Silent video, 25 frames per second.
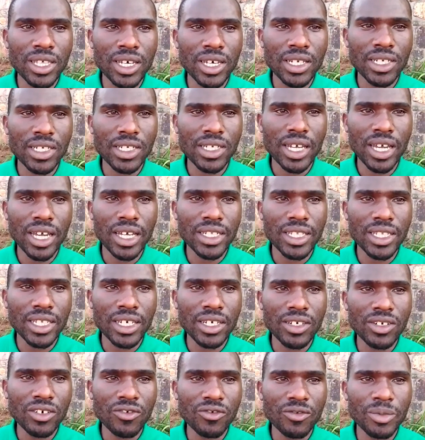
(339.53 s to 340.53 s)
that at the
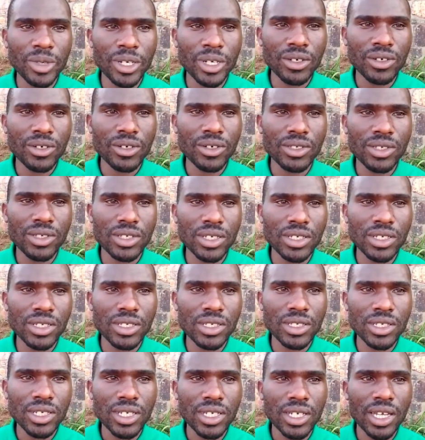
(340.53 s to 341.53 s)
end of my courses,